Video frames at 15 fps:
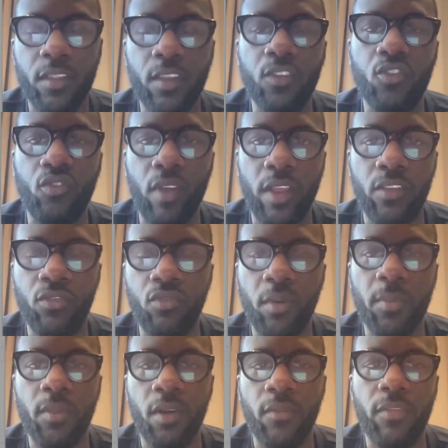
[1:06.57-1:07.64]
the
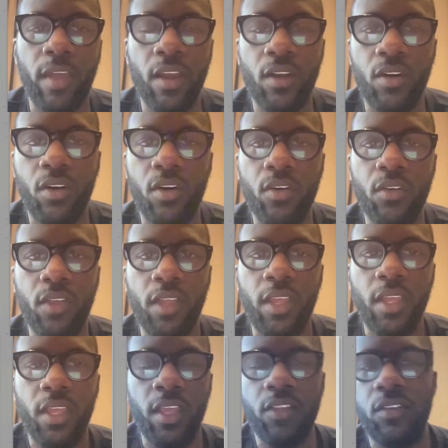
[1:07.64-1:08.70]
transcript of that call
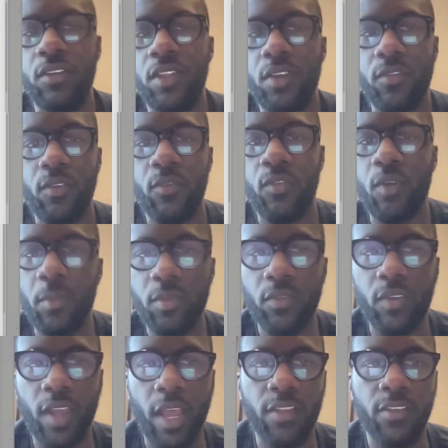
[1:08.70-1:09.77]
into different forms
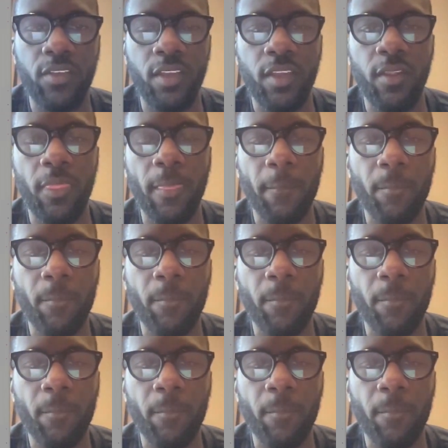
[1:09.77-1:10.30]
of content.